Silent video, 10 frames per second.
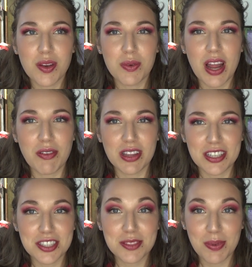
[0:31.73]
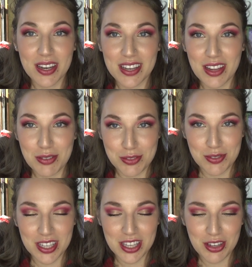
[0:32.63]
We're not religious, but it was
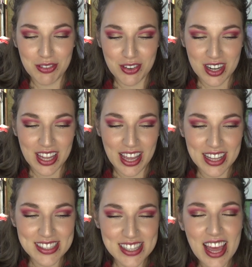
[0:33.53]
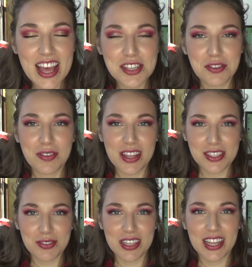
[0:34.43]
really cute for kids, so
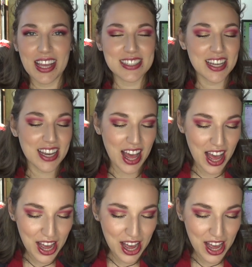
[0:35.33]
Felix really liked it.